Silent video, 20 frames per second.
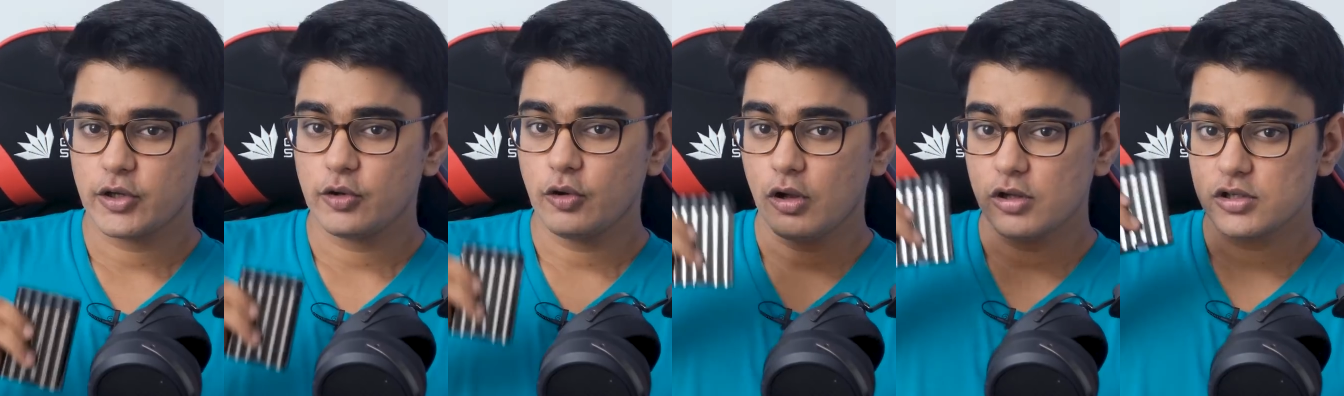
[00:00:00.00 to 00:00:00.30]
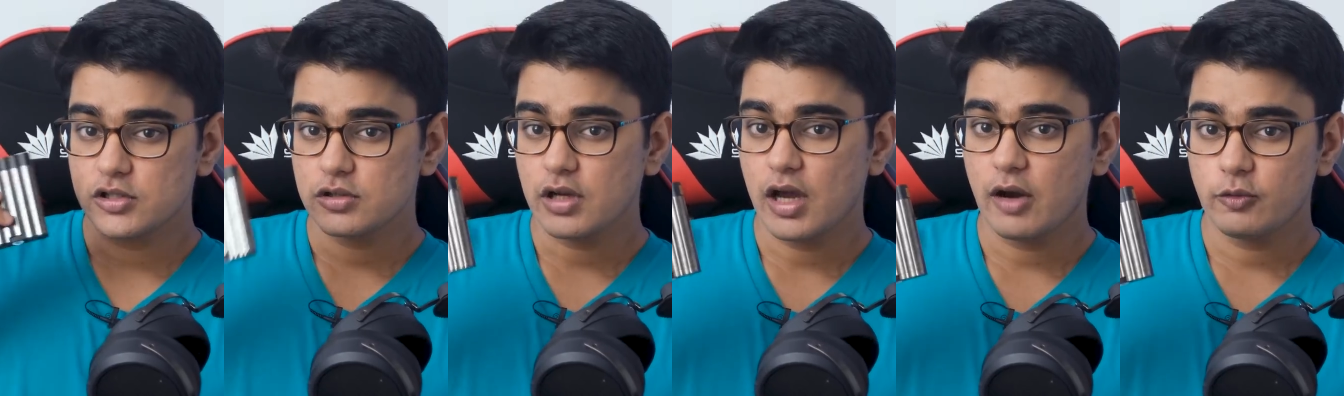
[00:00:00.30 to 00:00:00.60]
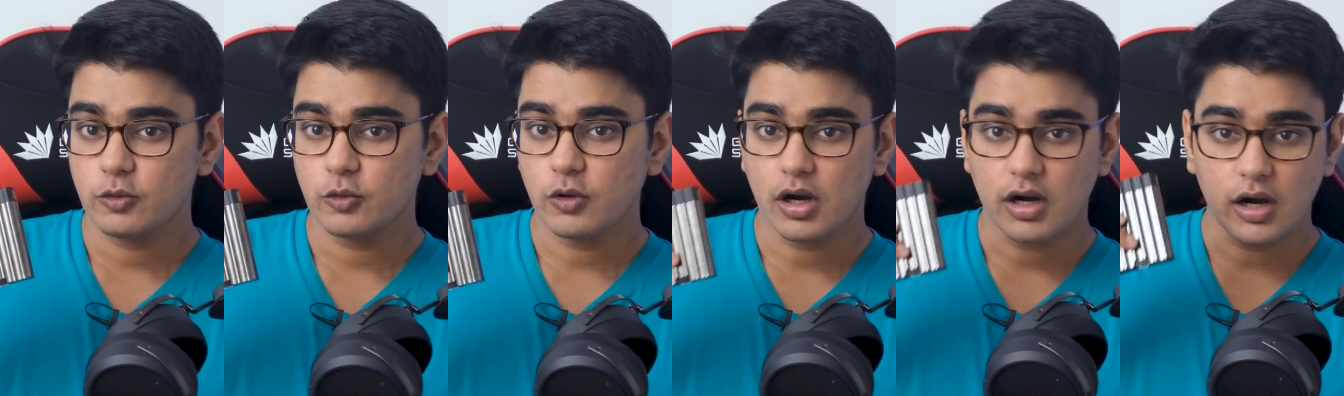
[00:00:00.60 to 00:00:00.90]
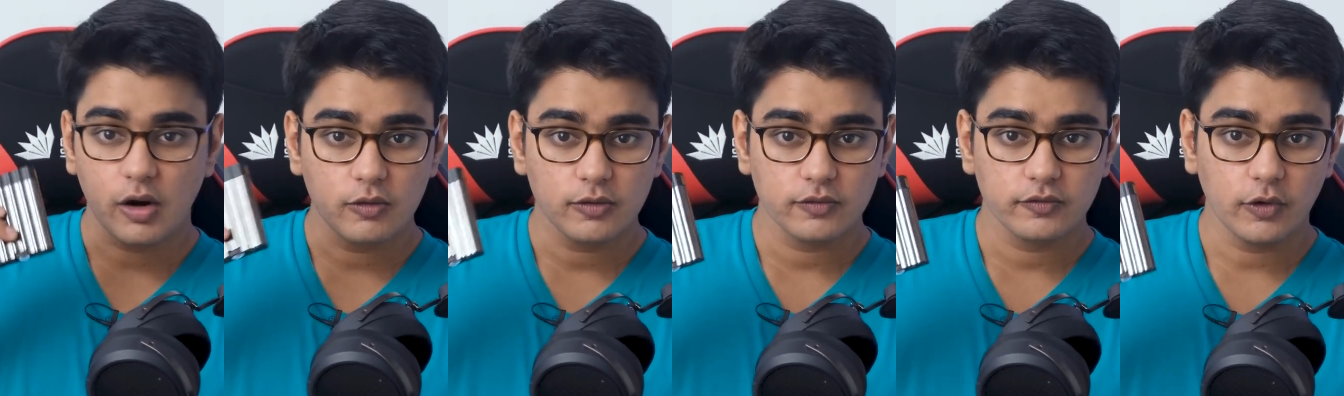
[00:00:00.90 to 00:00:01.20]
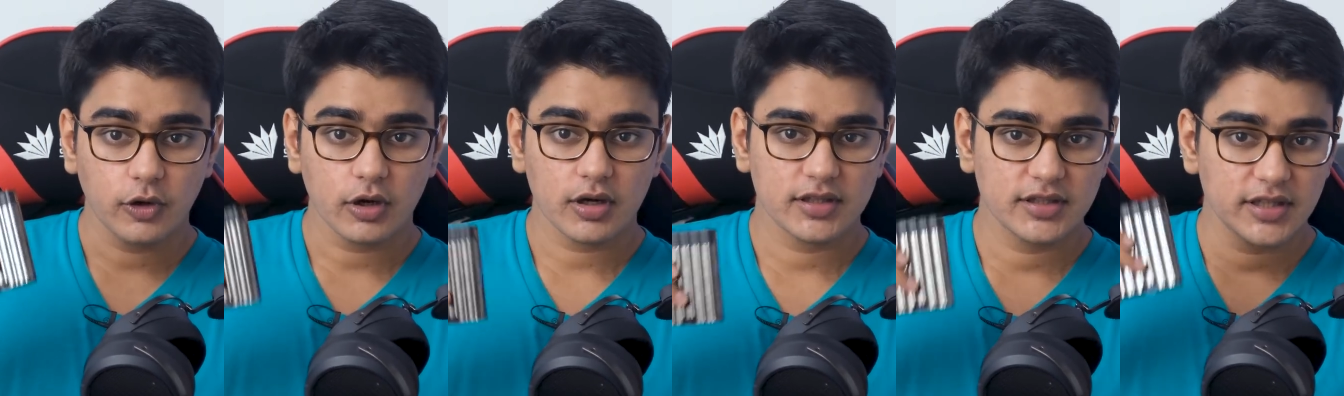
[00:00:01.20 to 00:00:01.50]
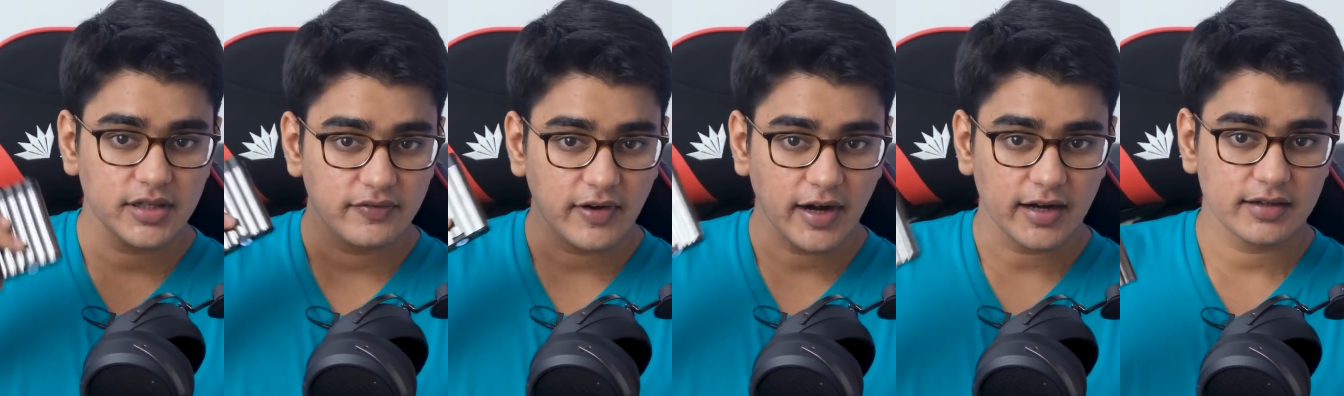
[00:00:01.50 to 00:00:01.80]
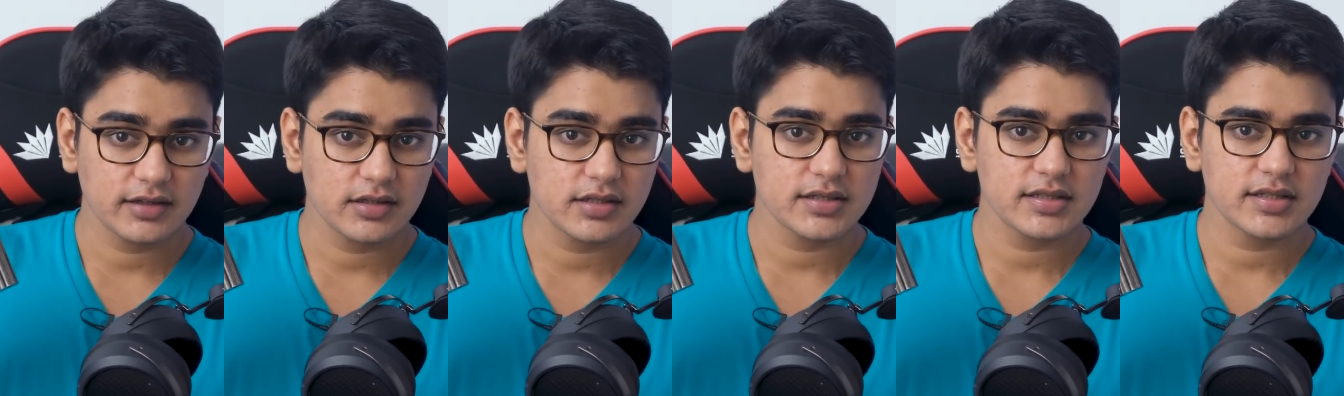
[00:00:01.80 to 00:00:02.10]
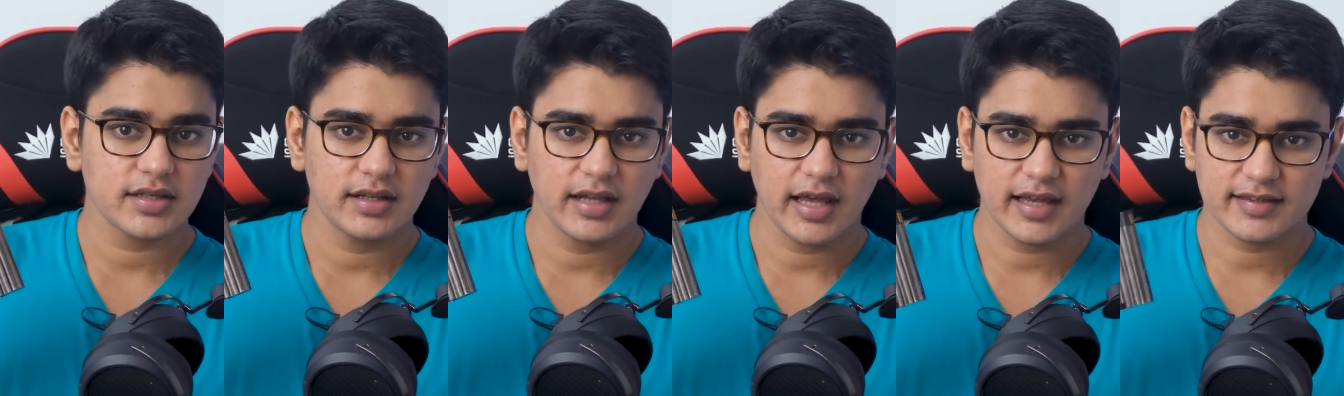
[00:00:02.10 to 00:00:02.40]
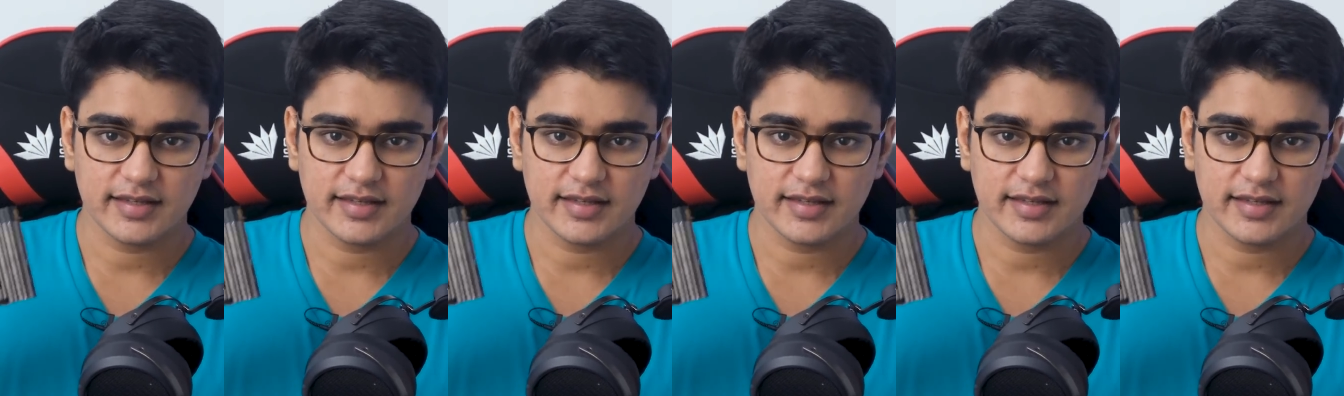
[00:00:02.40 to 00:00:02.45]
you also have to account for other factors like